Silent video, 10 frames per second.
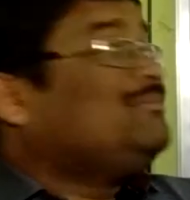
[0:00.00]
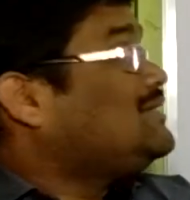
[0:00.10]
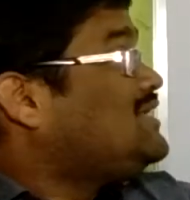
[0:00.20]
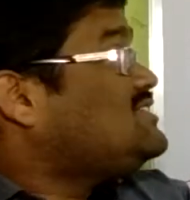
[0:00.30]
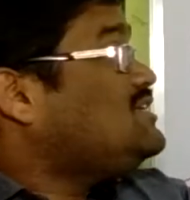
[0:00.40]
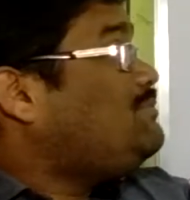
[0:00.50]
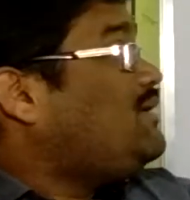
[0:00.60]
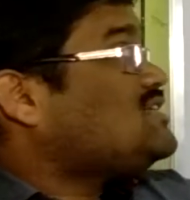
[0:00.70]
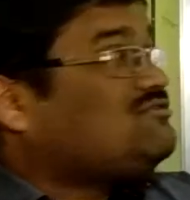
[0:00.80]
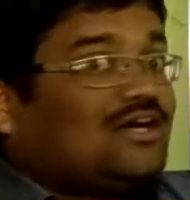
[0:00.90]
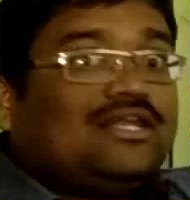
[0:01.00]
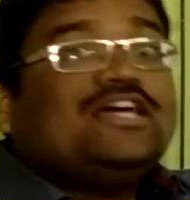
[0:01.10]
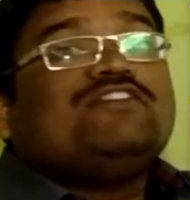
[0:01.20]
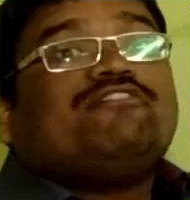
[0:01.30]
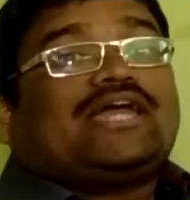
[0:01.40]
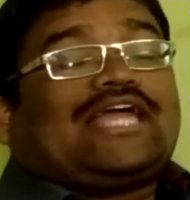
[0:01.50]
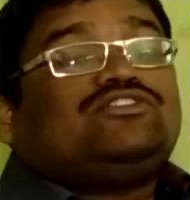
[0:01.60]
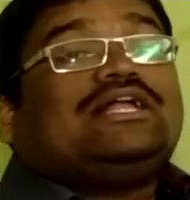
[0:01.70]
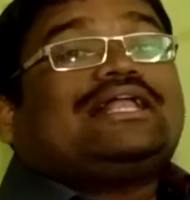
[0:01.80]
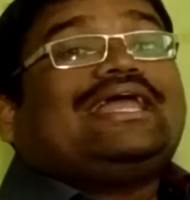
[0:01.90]
But this CPS1 are
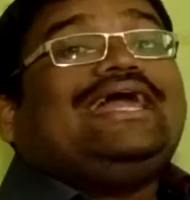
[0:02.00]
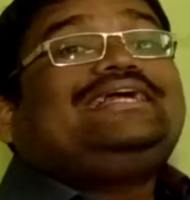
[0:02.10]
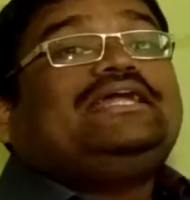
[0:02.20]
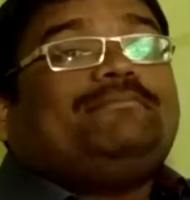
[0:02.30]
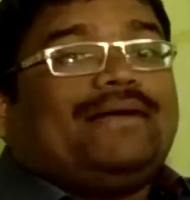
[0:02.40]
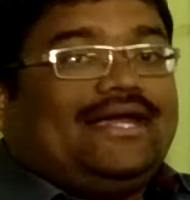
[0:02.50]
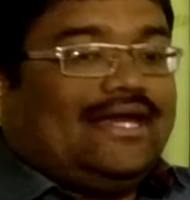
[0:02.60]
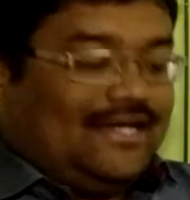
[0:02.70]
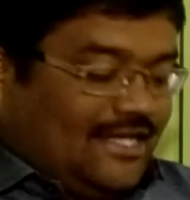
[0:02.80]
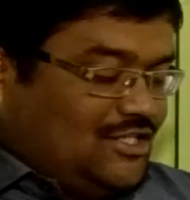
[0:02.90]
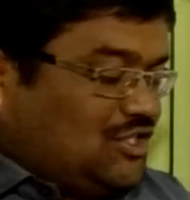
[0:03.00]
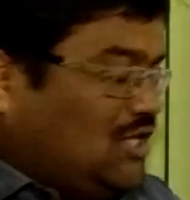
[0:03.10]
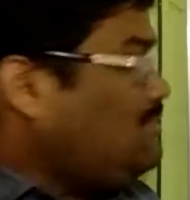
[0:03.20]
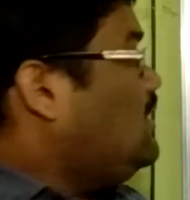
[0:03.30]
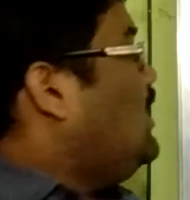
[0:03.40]
actually rate dependent enzyme